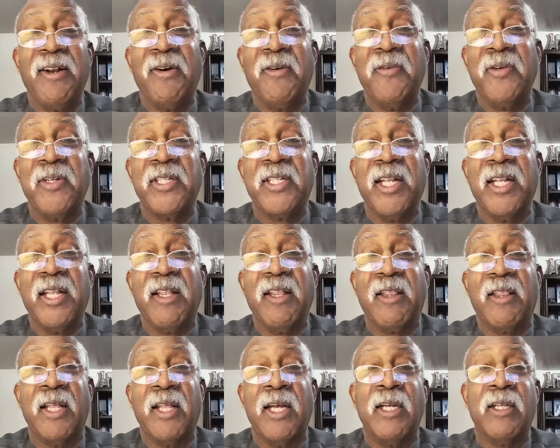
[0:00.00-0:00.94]
He'd always say,
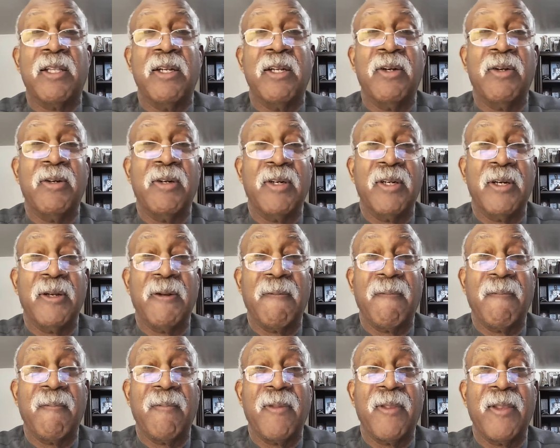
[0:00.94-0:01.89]
thank the Lord.
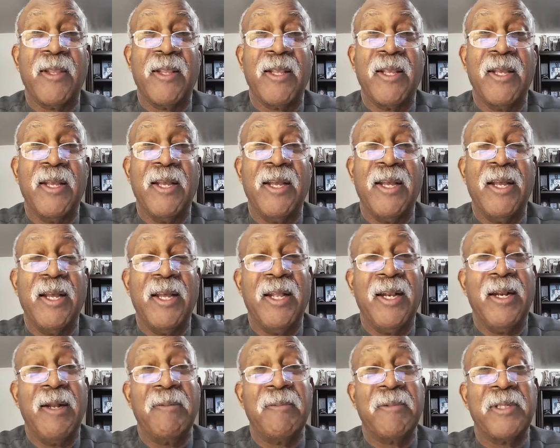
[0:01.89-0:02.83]

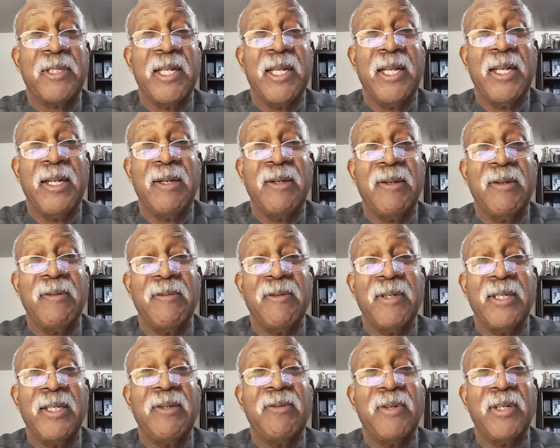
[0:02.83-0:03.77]
And I'm saying,
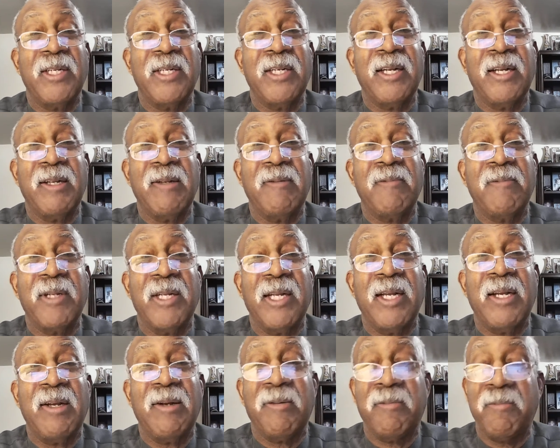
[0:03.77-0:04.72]

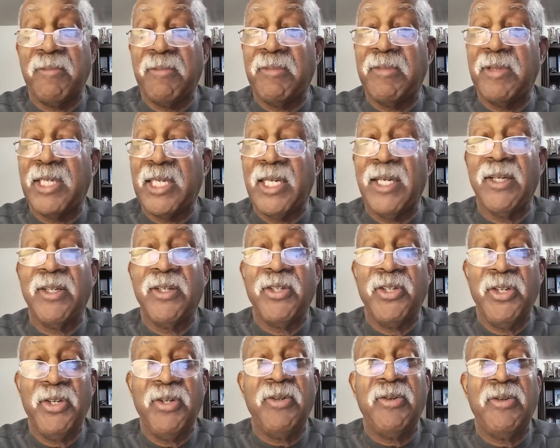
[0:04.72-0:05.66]
I'm
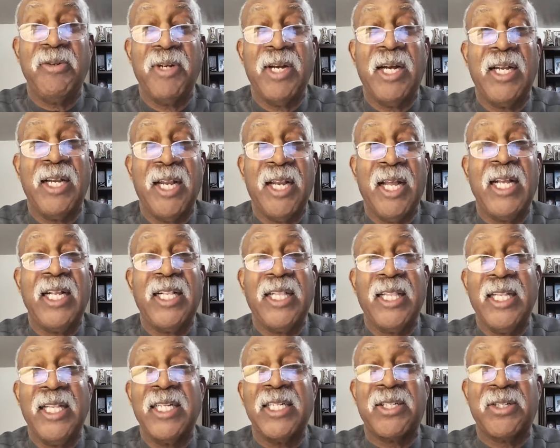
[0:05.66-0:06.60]
telling you, I like
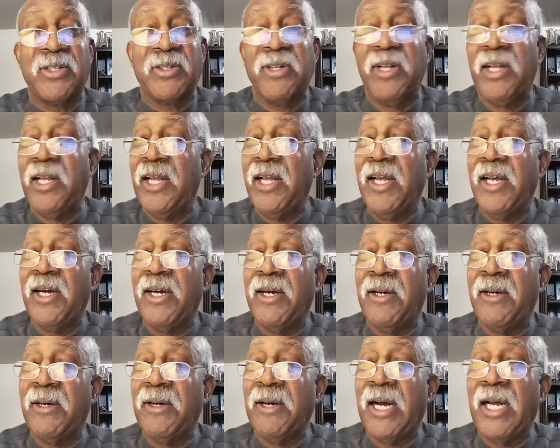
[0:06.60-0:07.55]
this.
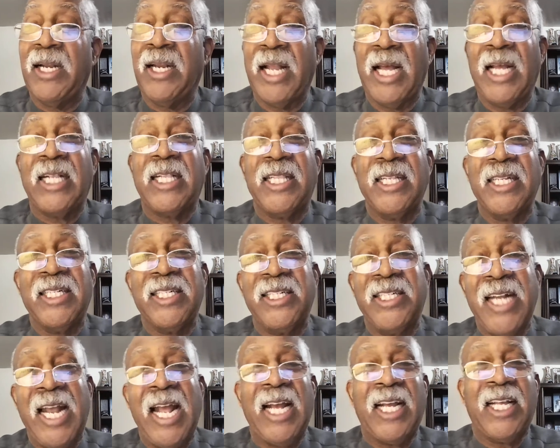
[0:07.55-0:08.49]
Uh, I like
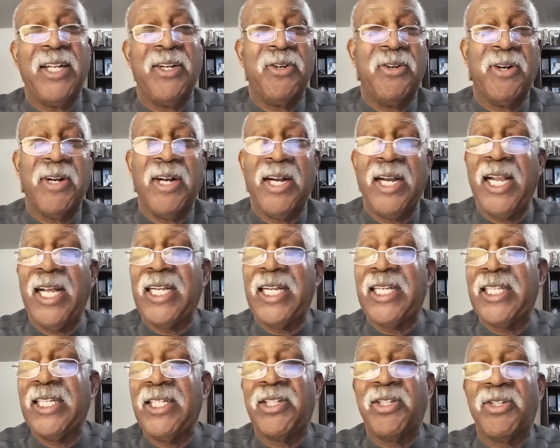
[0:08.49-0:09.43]
this jacket, or I
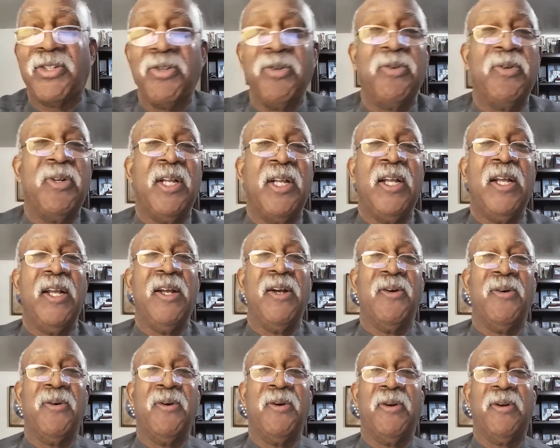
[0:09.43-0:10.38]
like this suit,
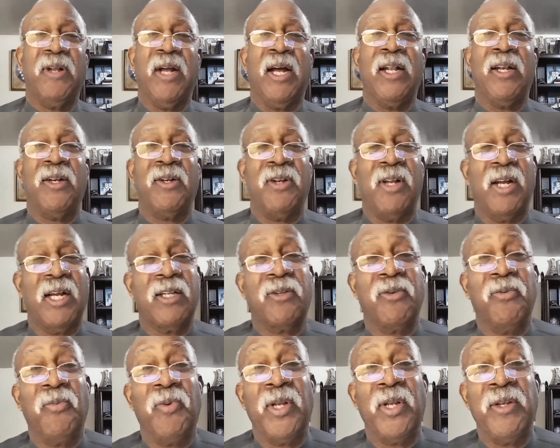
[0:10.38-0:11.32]
or I
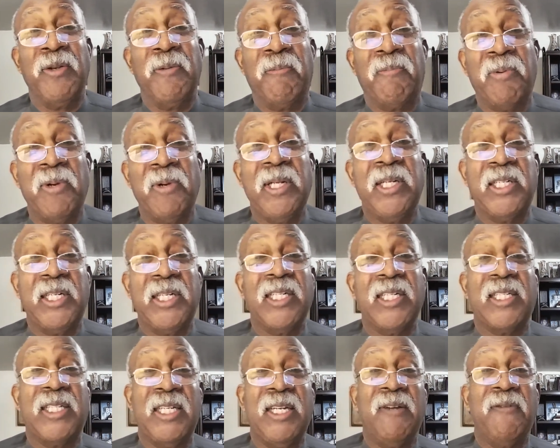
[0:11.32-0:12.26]
like the way you preach
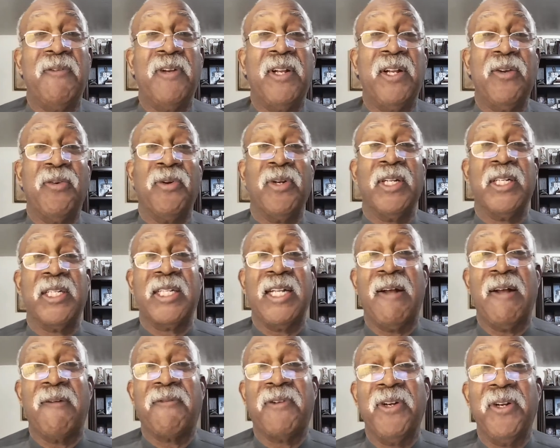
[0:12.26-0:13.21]
this evening or
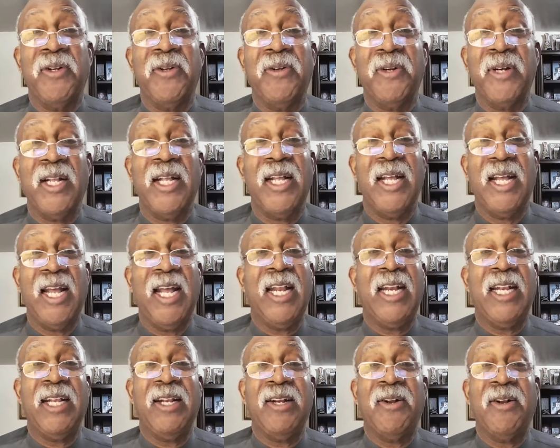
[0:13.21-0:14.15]
this afternoon.
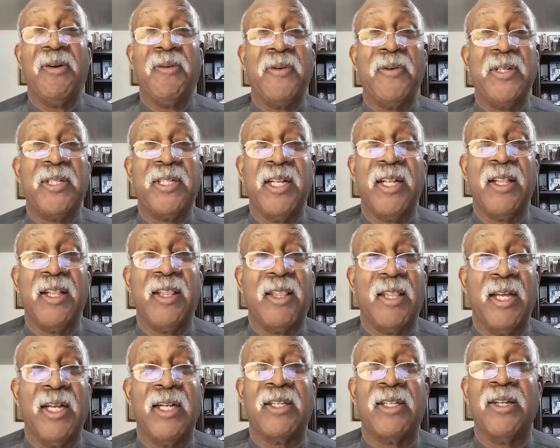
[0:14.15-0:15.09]
And he'd always say,
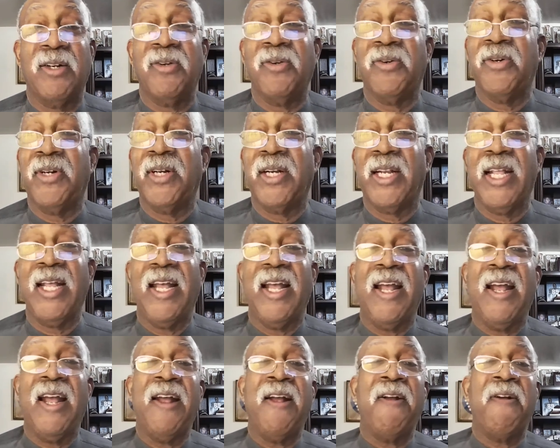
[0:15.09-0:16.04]
thank the Lord.
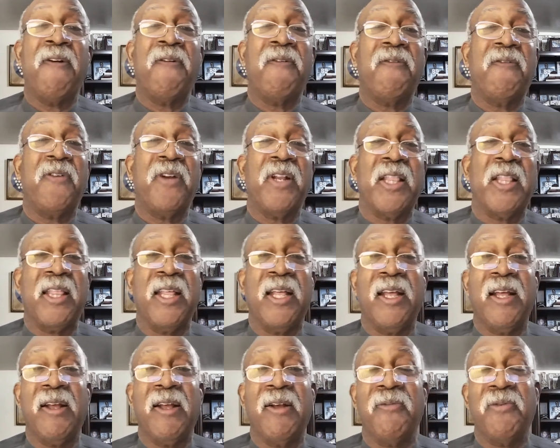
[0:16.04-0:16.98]

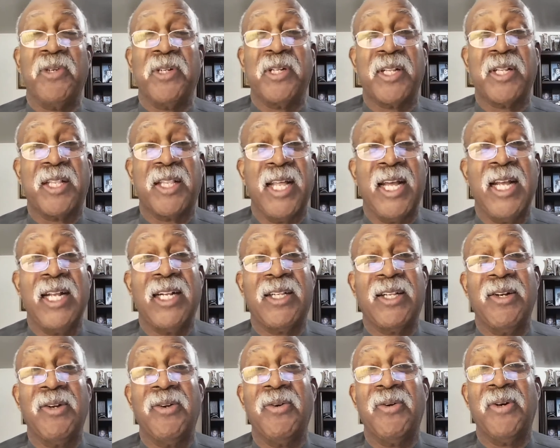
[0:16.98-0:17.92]
Everything was
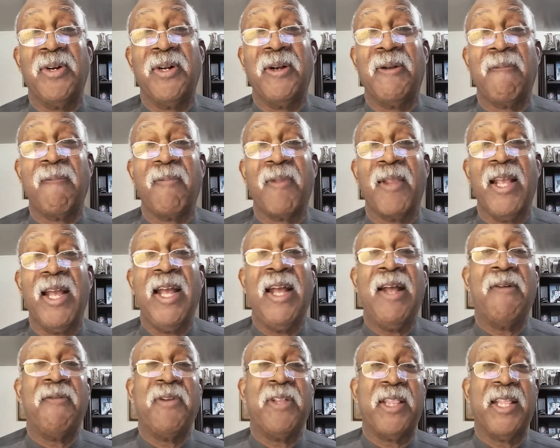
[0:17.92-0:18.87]
thank the Lord.
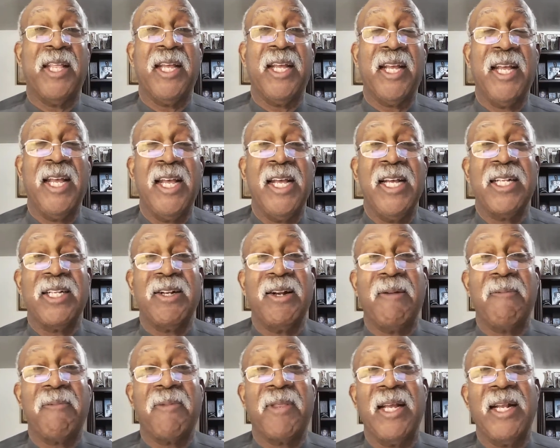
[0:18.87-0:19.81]
Everything.
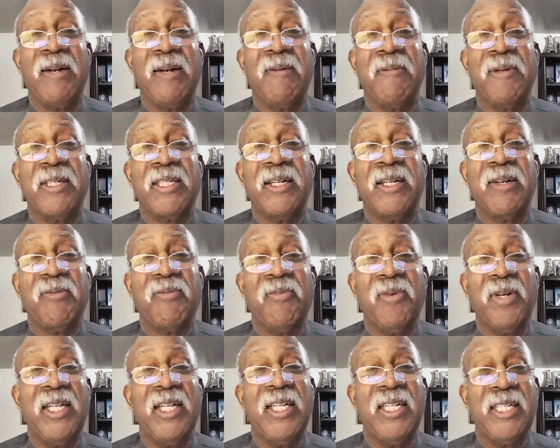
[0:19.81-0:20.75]
So I'm thinking to myself,
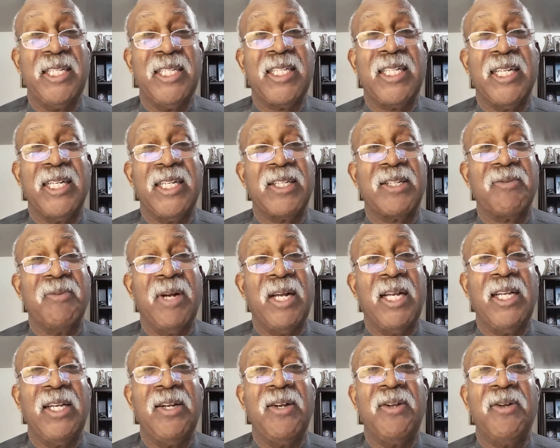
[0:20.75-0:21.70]
what is this?
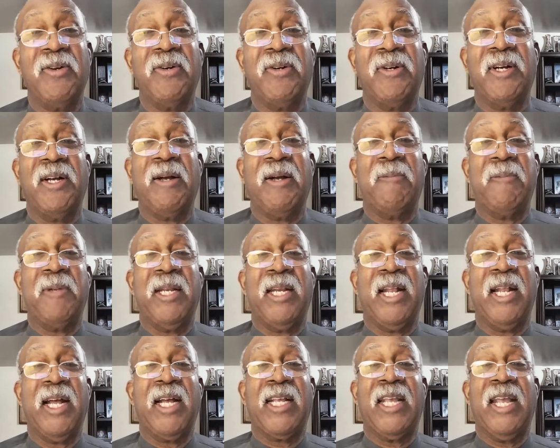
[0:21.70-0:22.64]
Like, you know, I
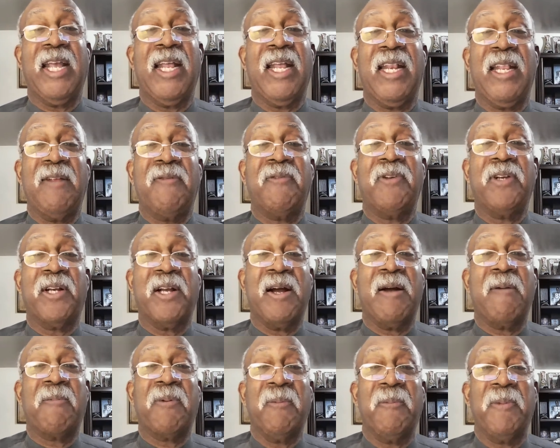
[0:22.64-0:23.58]
mean, I can't even
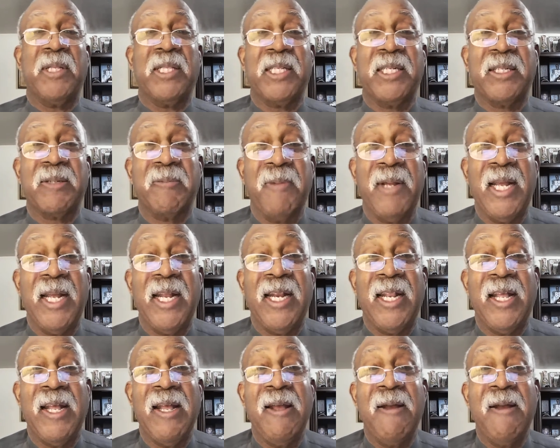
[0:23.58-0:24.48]
compliment this man.